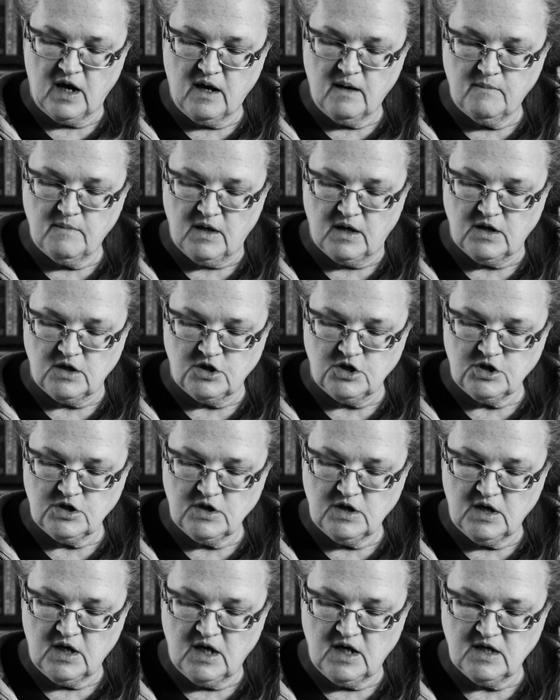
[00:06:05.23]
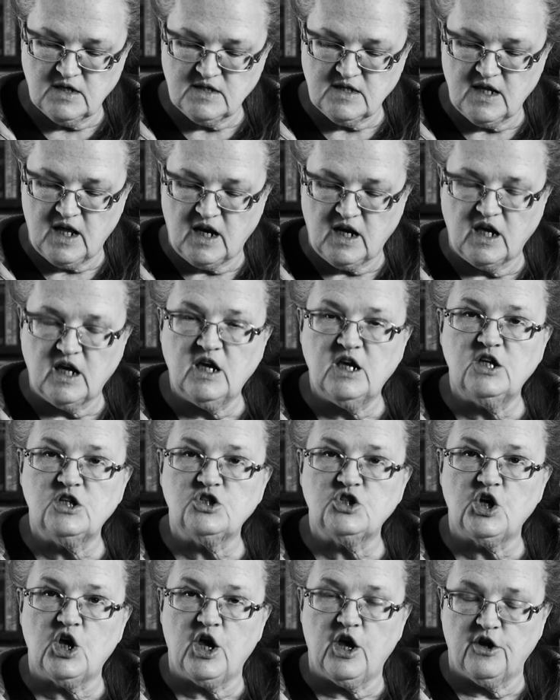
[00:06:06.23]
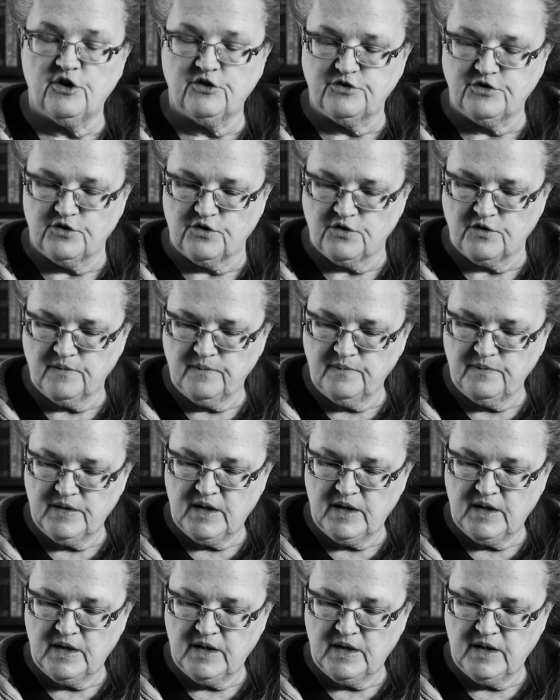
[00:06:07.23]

image is that each elder